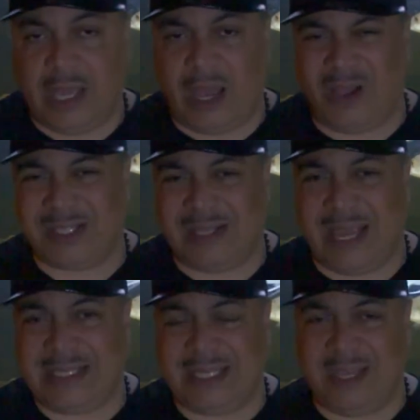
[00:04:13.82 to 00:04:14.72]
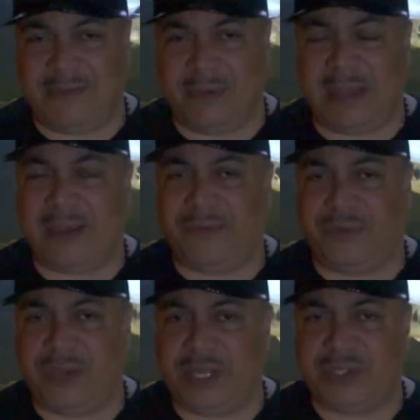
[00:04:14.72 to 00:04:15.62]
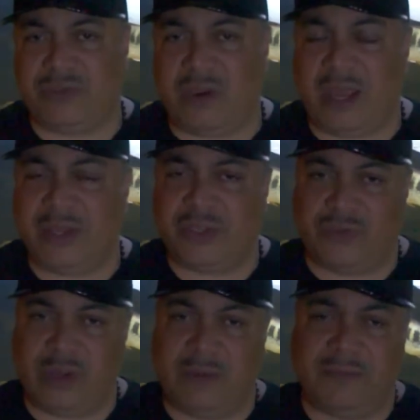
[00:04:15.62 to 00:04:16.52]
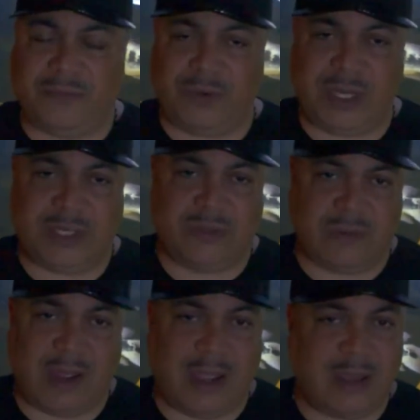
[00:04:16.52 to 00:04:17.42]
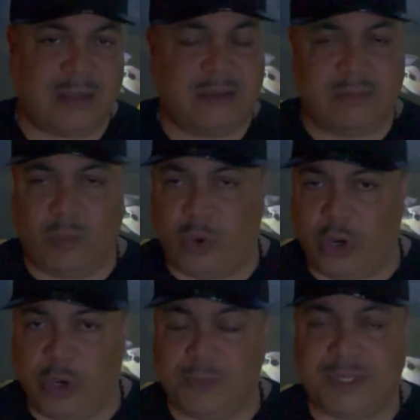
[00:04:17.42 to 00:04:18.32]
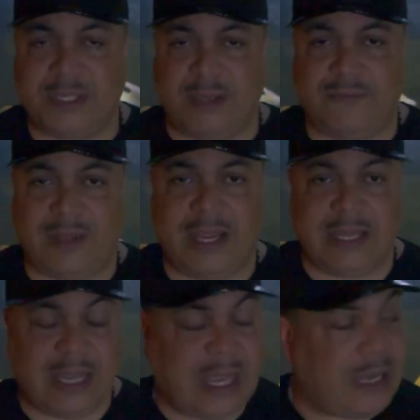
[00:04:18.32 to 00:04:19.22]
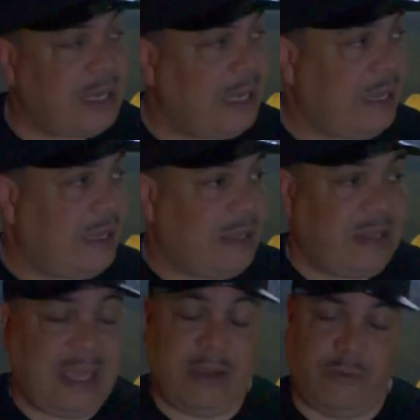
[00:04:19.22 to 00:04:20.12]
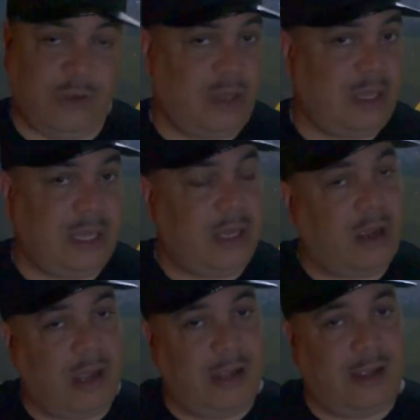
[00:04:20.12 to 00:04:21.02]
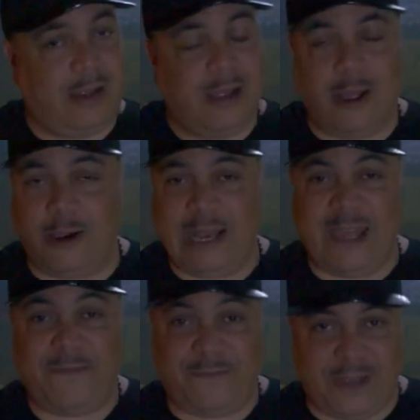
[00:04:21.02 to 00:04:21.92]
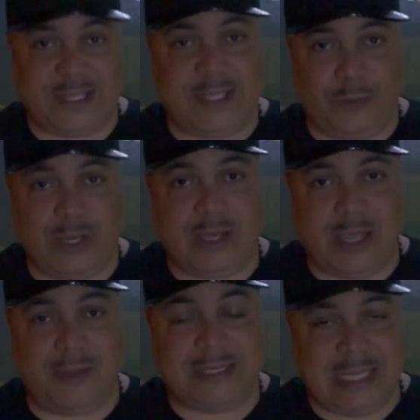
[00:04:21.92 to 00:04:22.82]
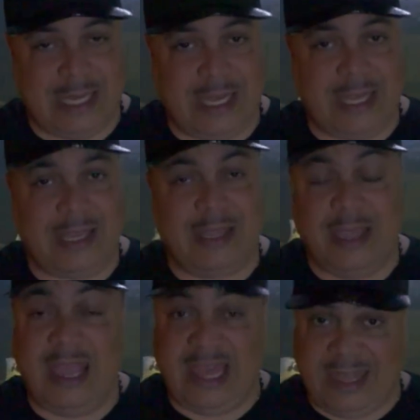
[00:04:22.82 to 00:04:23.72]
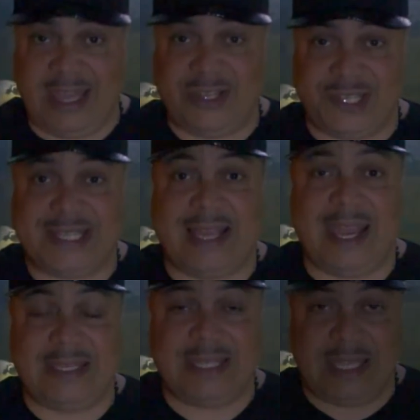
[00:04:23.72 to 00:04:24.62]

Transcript: also like to give them like freeze-dried shrimp, freeze-dried worms, stuff like that. They really are not fussy when it comes to eating. They just like to